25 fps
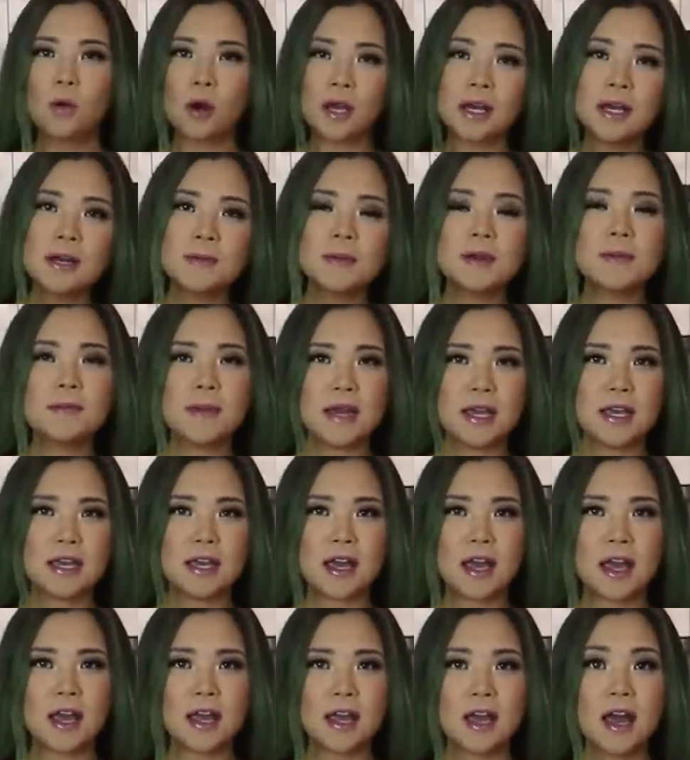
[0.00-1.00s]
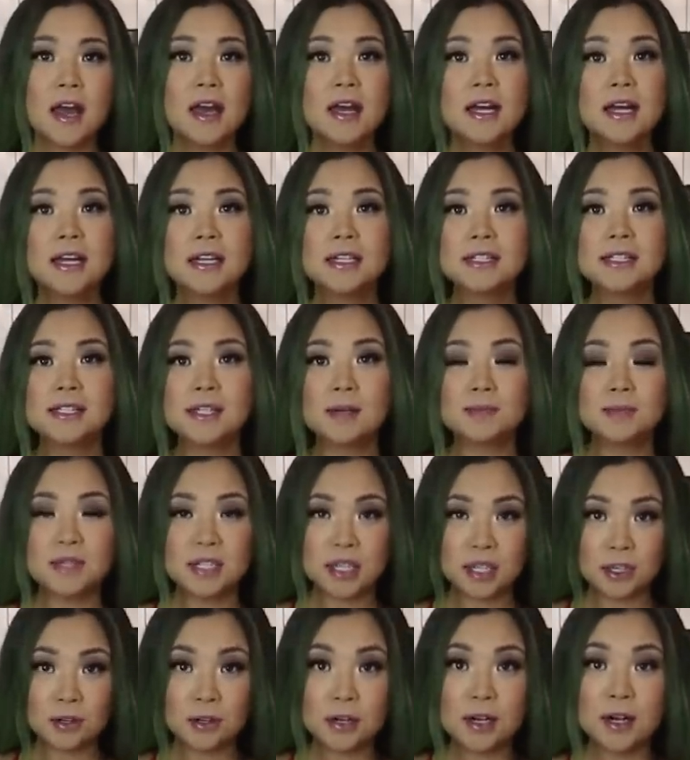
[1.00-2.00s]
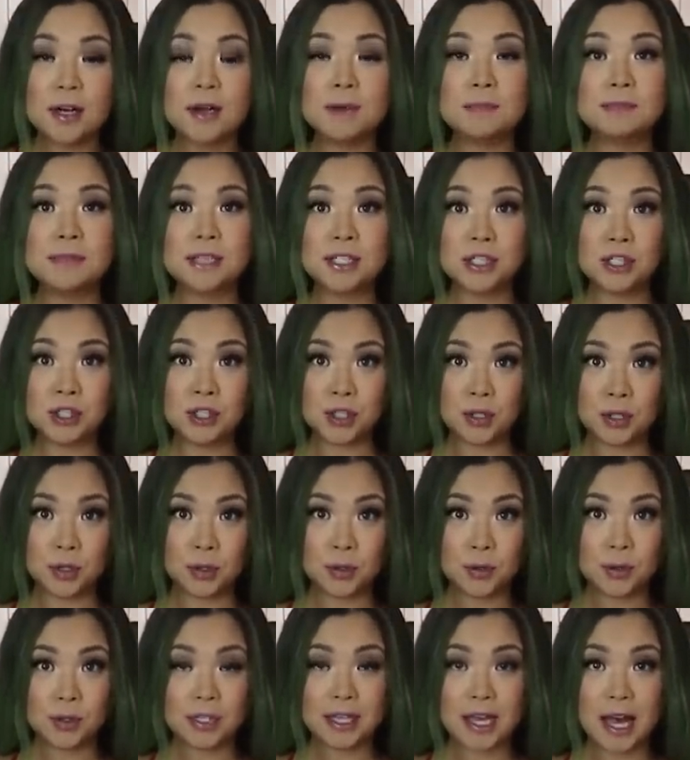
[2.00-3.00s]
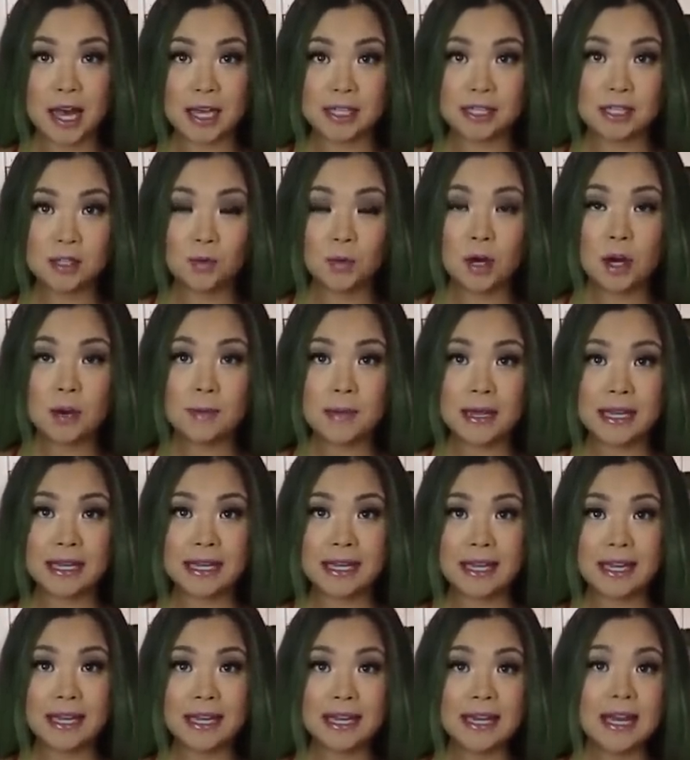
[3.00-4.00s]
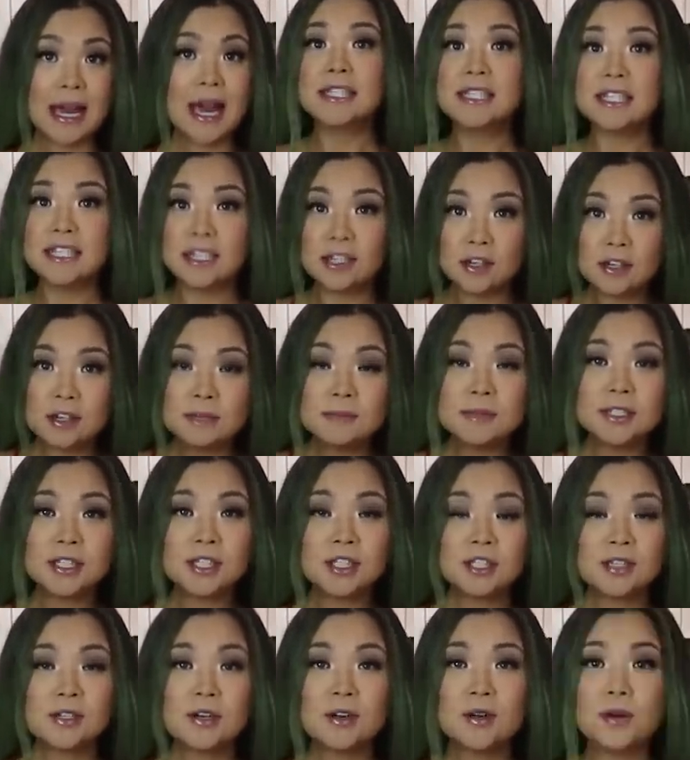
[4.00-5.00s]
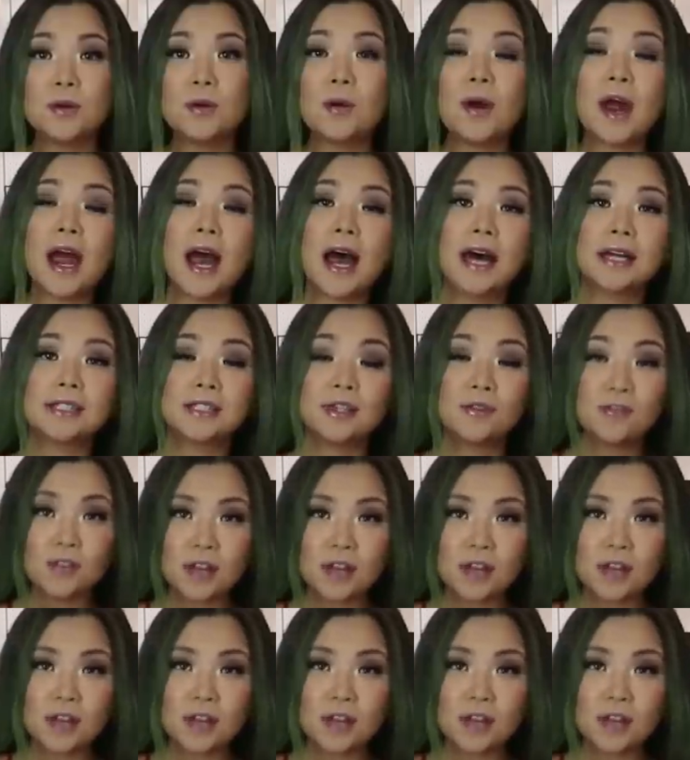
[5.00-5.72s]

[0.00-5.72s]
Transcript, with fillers: We're gonna be making some tiramisu. Yes, we are making tiramisu as a